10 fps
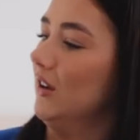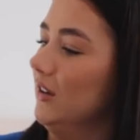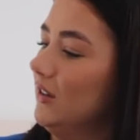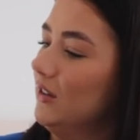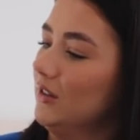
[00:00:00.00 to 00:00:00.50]

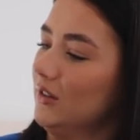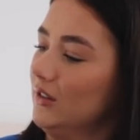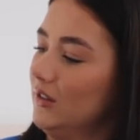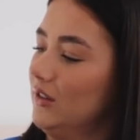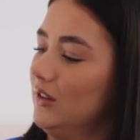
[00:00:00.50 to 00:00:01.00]
like,
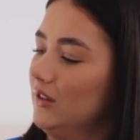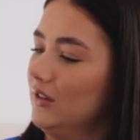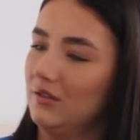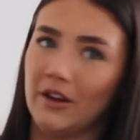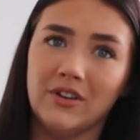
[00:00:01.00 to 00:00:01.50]

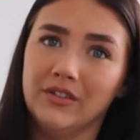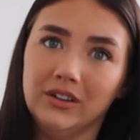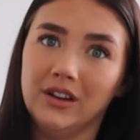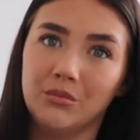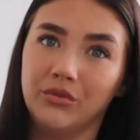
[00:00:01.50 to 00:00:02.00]
I've never
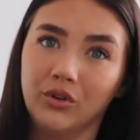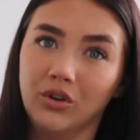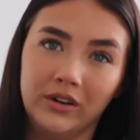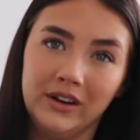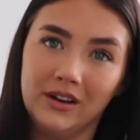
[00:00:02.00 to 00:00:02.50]
seen it
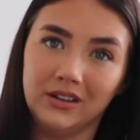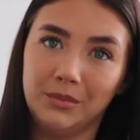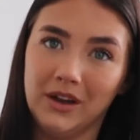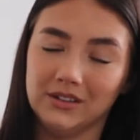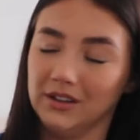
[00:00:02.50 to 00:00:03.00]
before and didn't
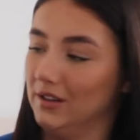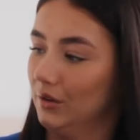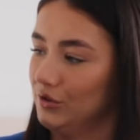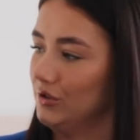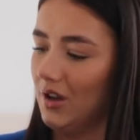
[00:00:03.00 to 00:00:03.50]
expect it, and
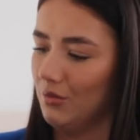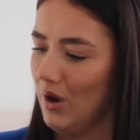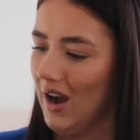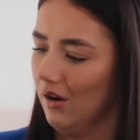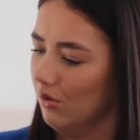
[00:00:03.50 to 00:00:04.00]
I was just like,
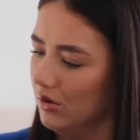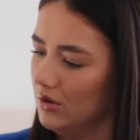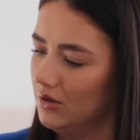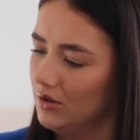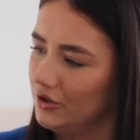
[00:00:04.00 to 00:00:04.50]
wow,
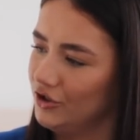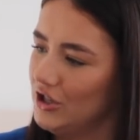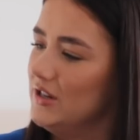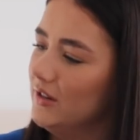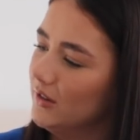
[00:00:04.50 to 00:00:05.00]

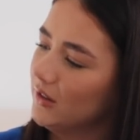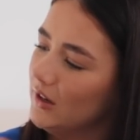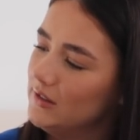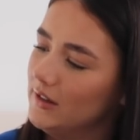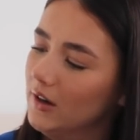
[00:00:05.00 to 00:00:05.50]
genius
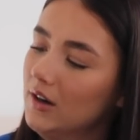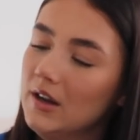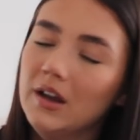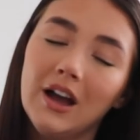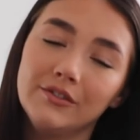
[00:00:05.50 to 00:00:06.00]
idea.
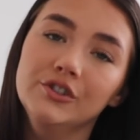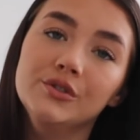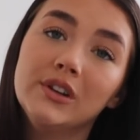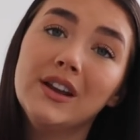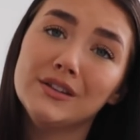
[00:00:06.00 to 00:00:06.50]
Have
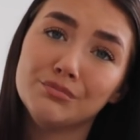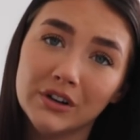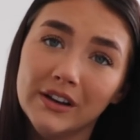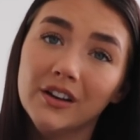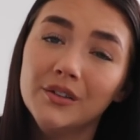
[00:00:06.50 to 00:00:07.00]
used it, it's
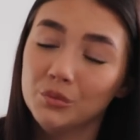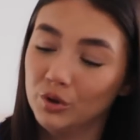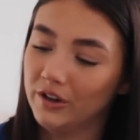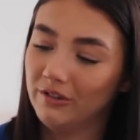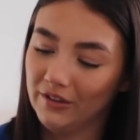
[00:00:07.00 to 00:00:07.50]
brilliant,
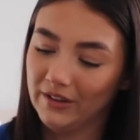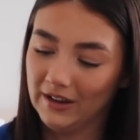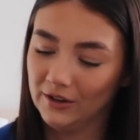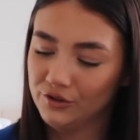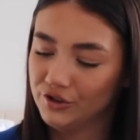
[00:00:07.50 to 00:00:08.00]
walking around the
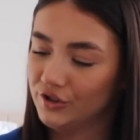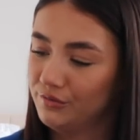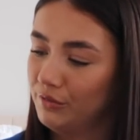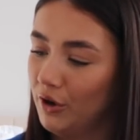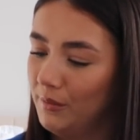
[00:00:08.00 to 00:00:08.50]
house
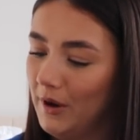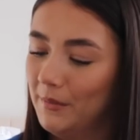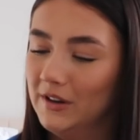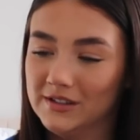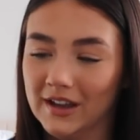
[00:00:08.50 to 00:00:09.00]
just going about
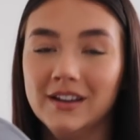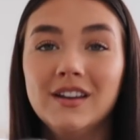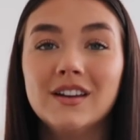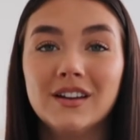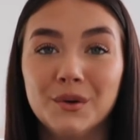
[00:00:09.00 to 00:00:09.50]
my
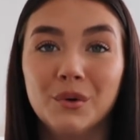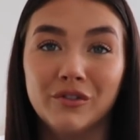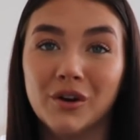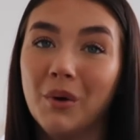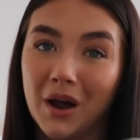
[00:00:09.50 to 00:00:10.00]
day with
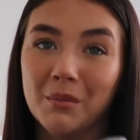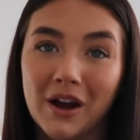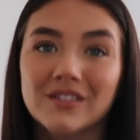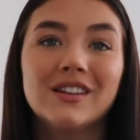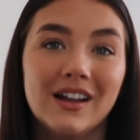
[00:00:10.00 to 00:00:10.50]
a koala
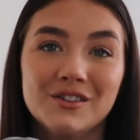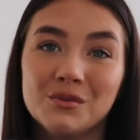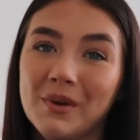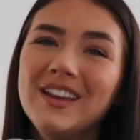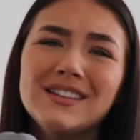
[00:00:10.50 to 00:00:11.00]
bear attached
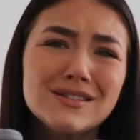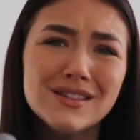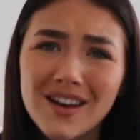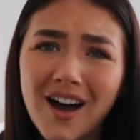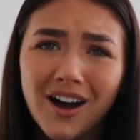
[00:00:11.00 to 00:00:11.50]
to me. It's
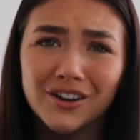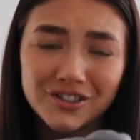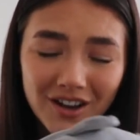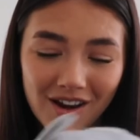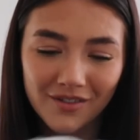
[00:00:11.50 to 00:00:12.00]
lush,
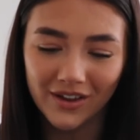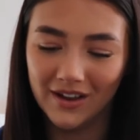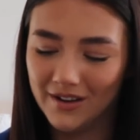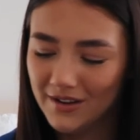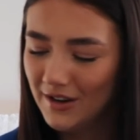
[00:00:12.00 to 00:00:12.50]
I love
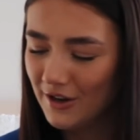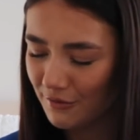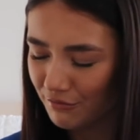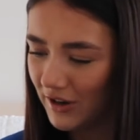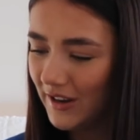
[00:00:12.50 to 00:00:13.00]
it.
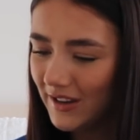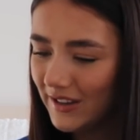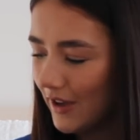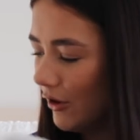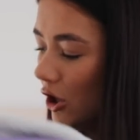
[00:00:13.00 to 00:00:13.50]
Brilliant
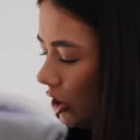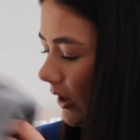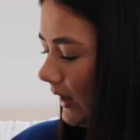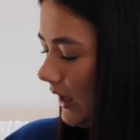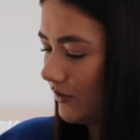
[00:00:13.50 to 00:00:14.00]
gift,
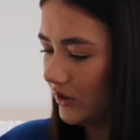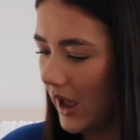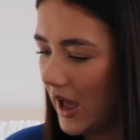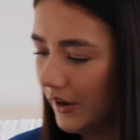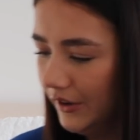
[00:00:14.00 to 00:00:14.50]
great gift,
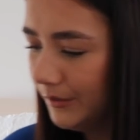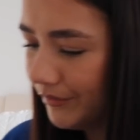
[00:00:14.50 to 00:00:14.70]
Deb.